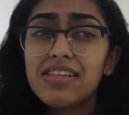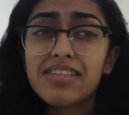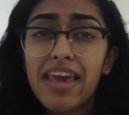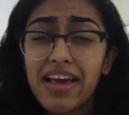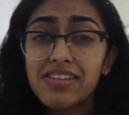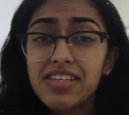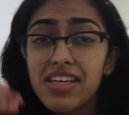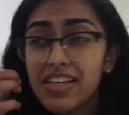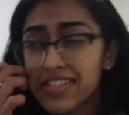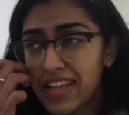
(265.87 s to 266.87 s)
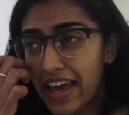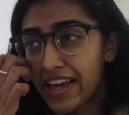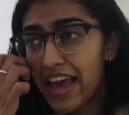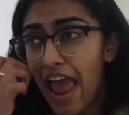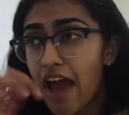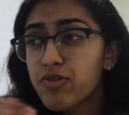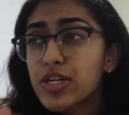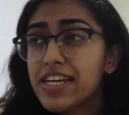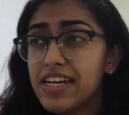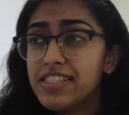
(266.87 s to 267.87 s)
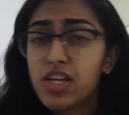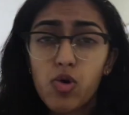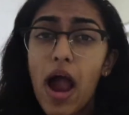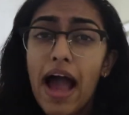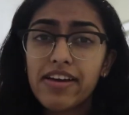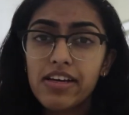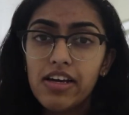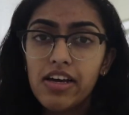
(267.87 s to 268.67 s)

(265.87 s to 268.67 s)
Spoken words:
is candy is like every kid's crack.